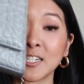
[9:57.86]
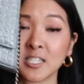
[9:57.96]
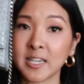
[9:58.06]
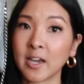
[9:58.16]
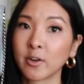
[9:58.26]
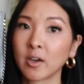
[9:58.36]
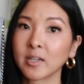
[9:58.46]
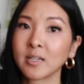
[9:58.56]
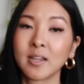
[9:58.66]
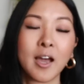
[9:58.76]
discount on
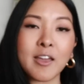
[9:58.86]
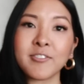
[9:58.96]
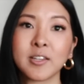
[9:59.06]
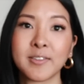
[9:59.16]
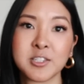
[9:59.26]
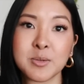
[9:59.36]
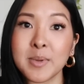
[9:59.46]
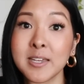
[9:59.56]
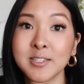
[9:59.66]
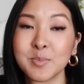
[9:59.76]
it, I feel like that's
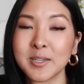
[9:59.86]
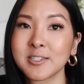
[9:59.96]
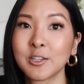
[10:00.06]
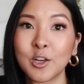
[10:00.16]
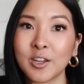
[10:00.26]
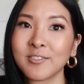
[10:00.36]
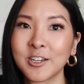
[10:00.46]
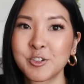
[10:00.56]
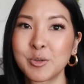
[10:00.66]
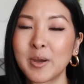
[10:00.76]
amazing, because a lot of
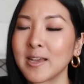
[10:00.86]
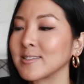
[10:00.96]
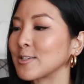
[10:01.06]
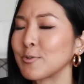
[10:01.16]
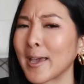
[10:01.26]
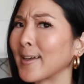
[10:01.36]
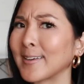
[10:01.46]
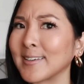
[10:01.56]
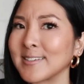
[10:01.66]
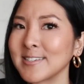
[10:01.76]
luxury brands you can't
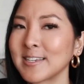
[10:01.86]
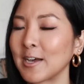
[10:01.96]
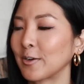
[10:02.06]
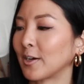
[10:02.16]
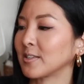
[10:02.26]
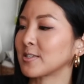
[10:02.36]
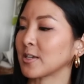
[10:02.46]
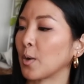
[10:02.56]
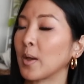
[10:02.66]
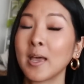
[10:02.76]
get a discount on.
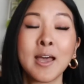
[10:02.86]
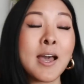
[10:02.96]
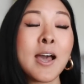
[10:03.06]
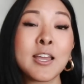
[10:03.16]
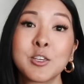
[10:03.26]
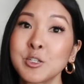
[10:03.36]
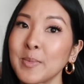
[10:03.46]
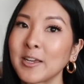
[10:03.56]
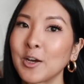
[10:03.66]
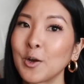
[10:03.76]
So use
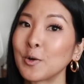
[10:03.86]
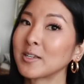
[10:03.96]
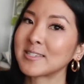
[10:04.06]
my code,